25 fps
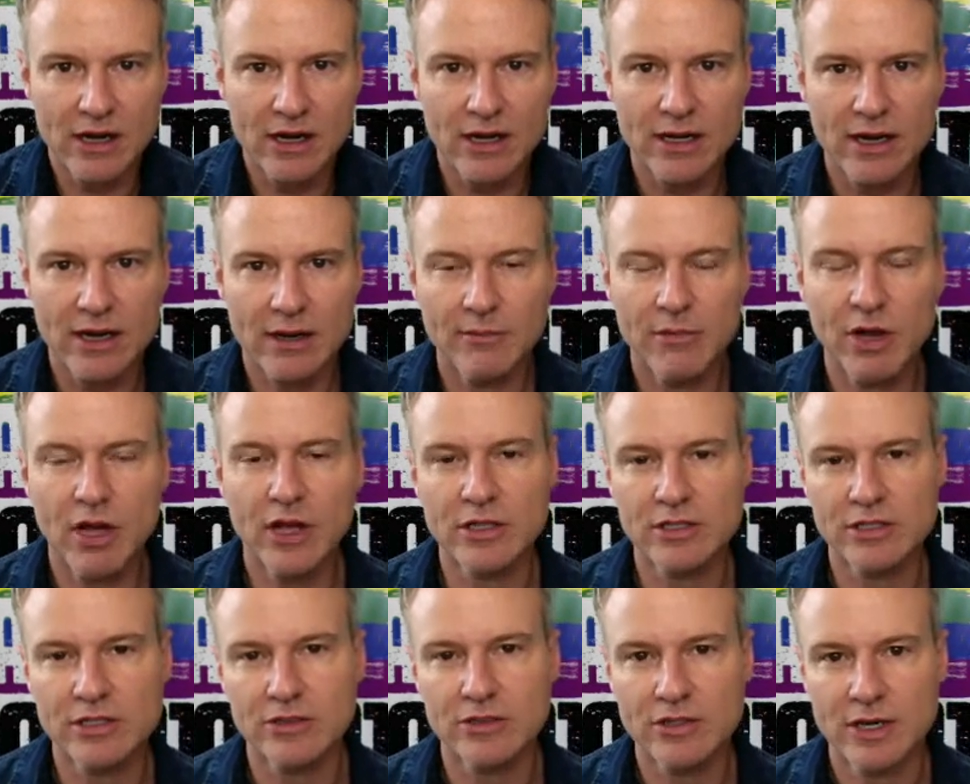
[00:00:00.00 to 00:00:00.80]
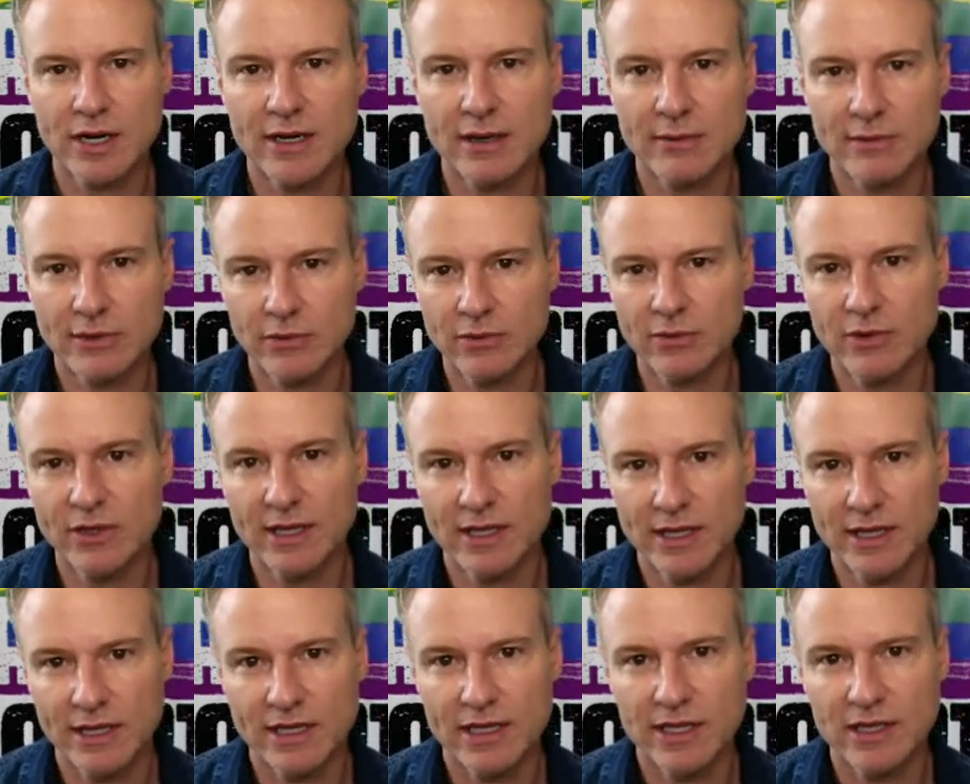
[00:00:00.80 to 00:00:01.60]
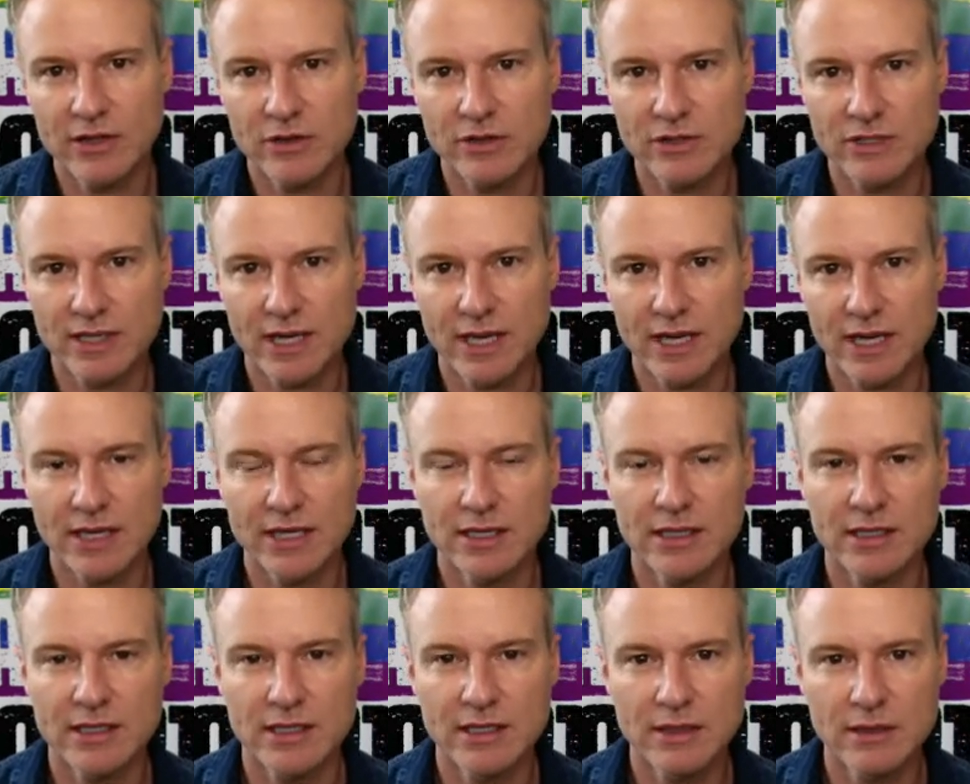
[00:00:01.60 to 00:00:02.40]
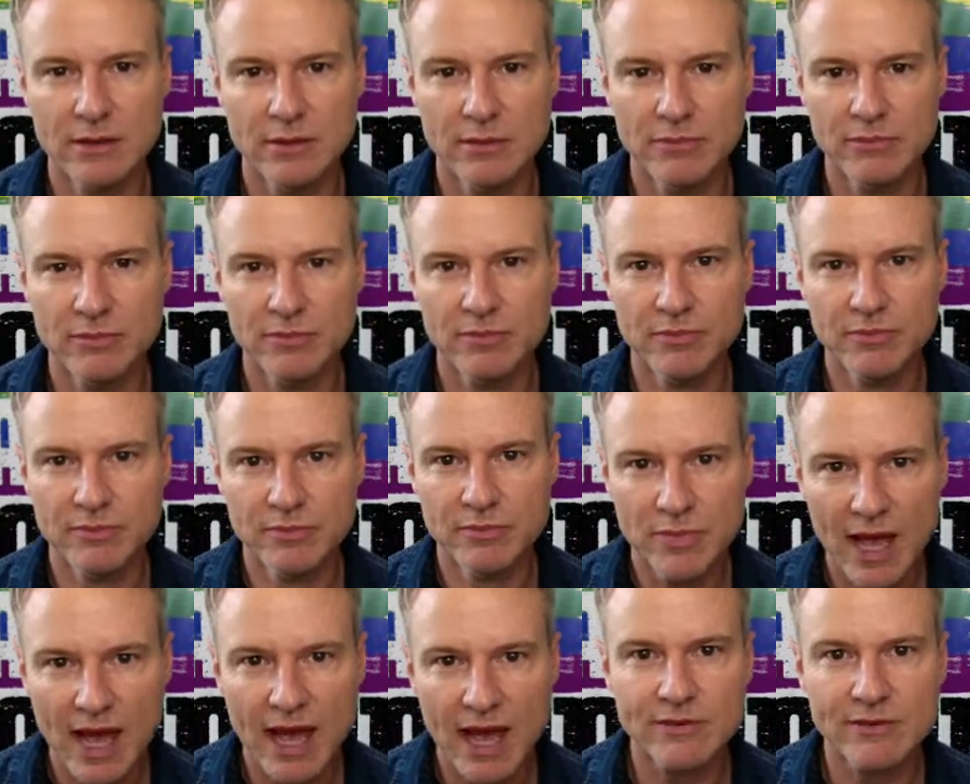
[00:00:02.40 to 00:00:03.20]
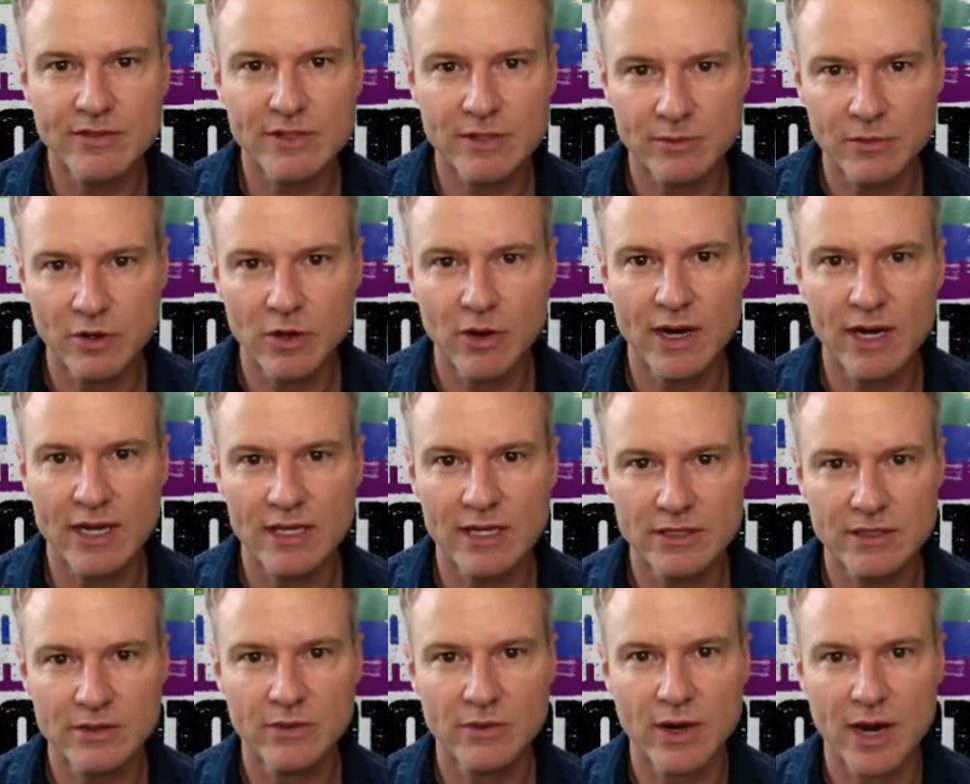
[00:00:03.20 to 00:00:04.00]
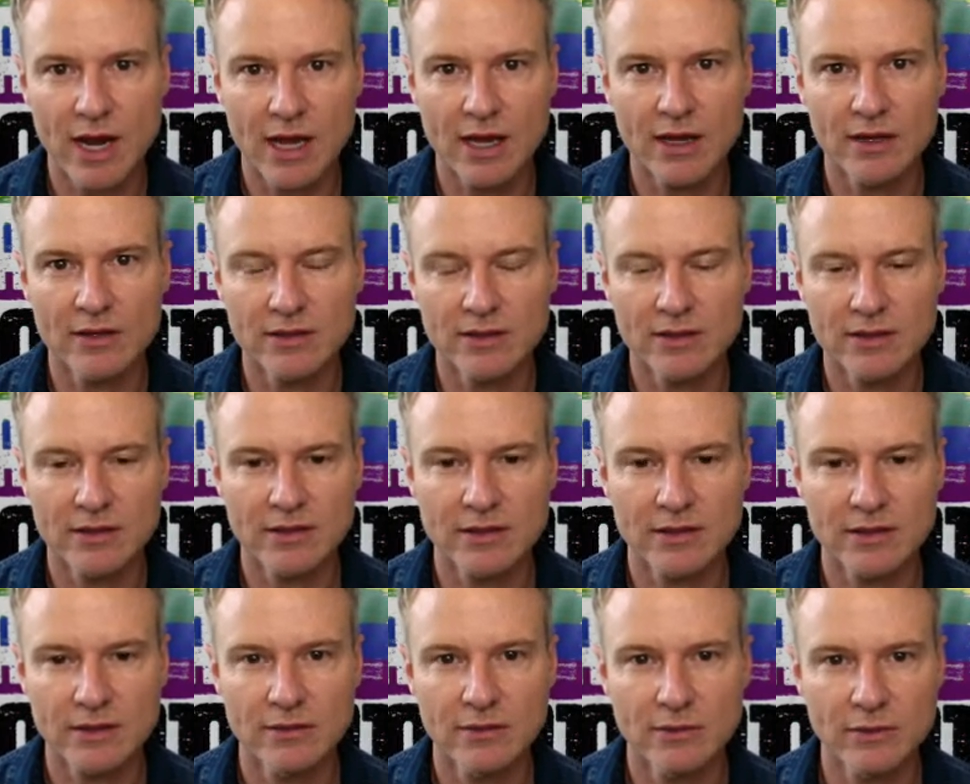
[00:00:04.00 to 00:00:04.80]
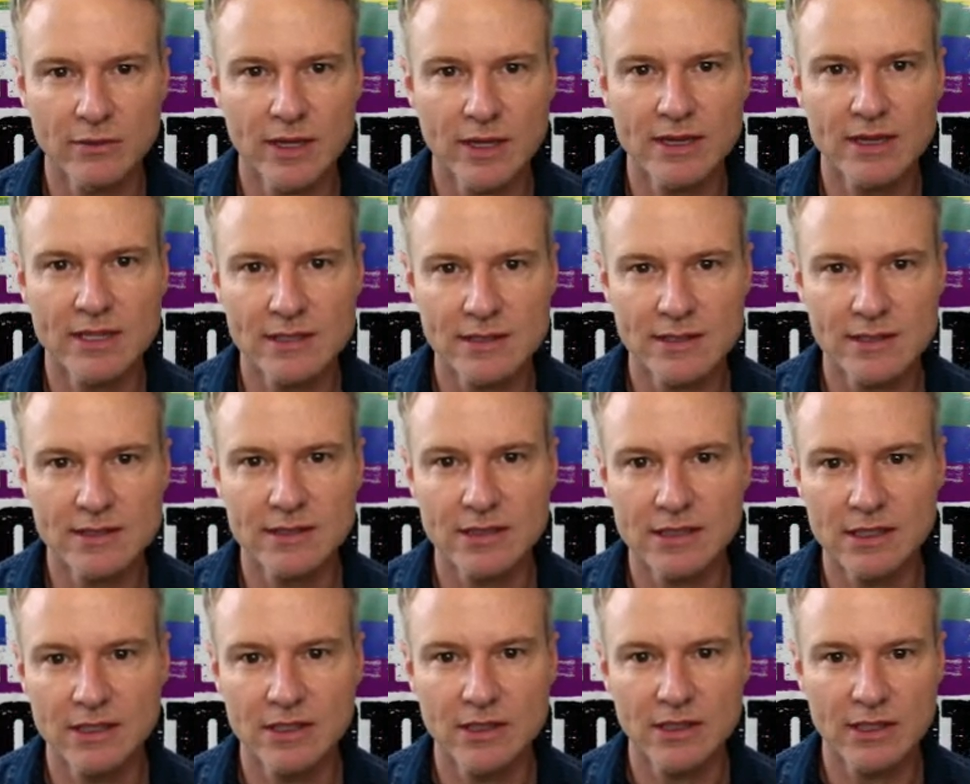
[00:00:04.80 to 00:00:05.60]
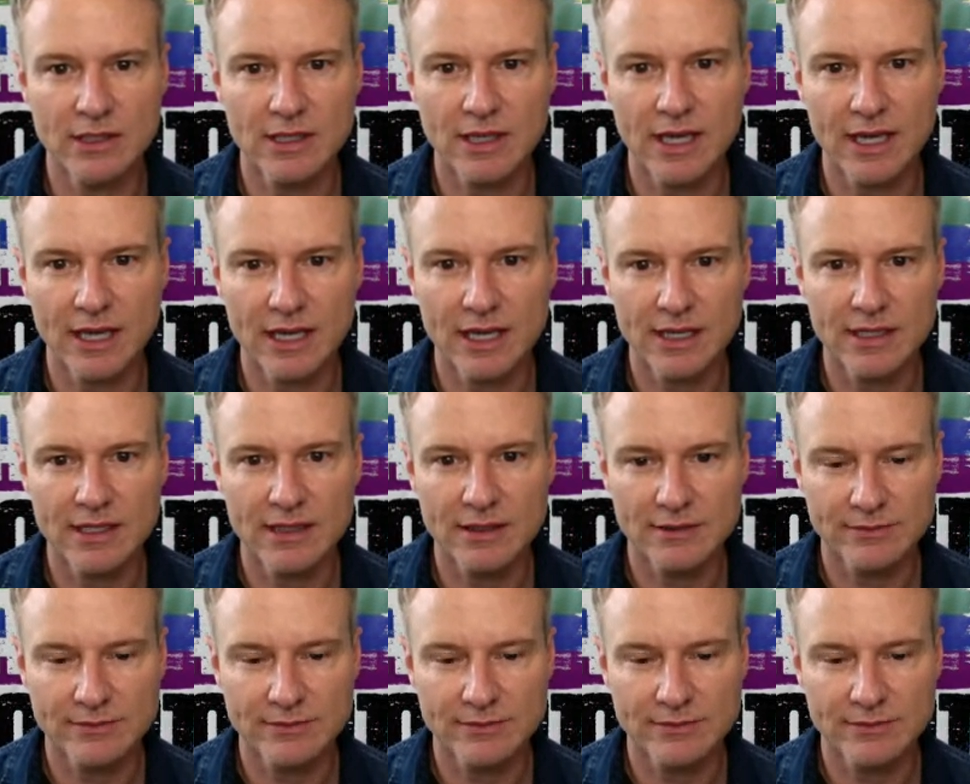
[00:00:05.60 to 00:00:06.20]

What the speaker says: And I'm also trying to be really, like you said, have some grace around what this is going to look like.